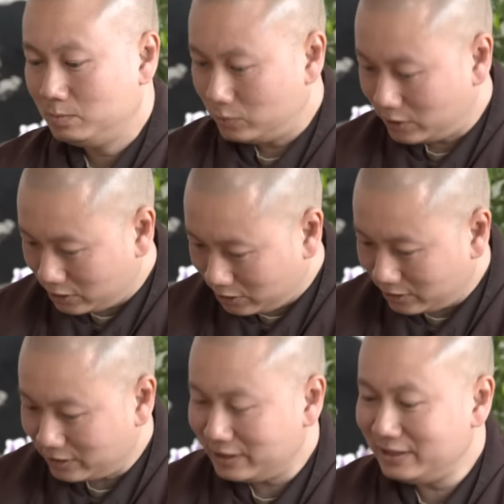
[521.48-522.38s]
We
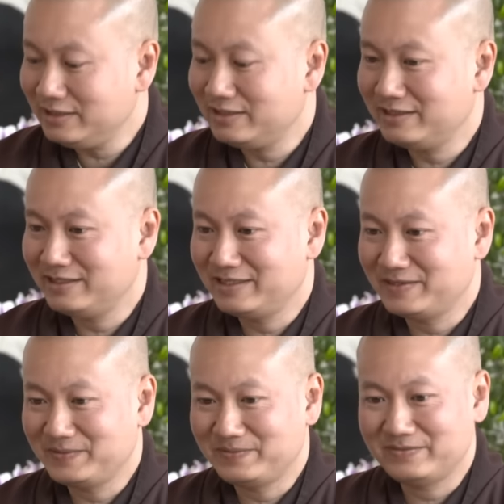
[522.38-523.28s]
could.
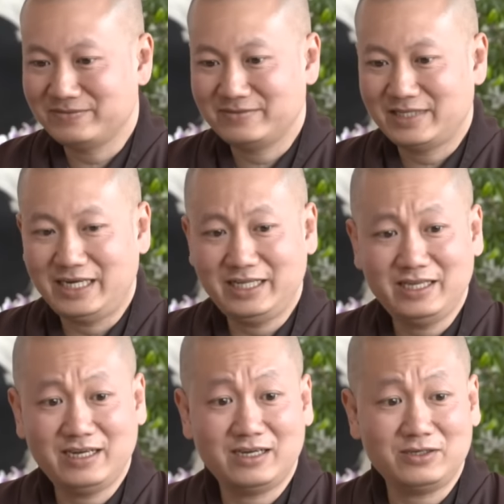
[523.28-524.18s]

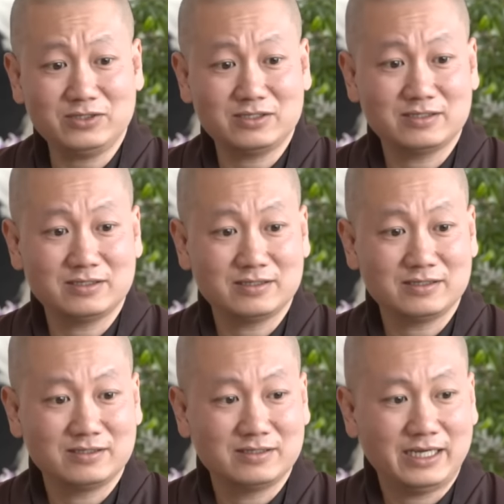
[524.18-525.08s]
Anything else?
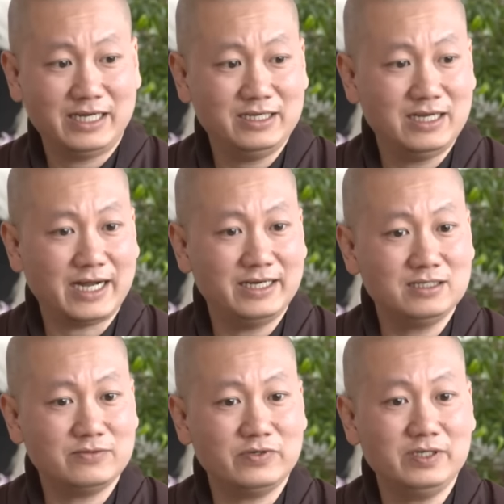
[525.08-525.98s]
Any
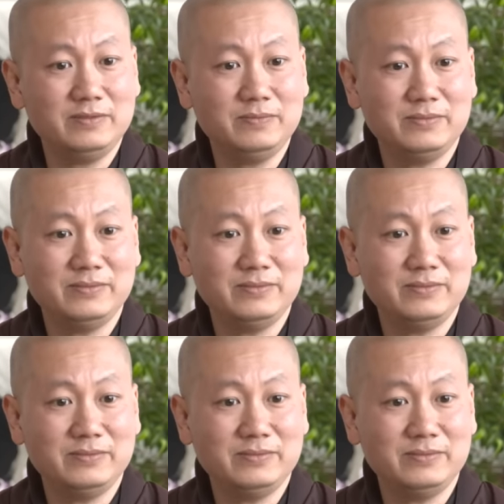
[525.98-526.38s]
guidance for him?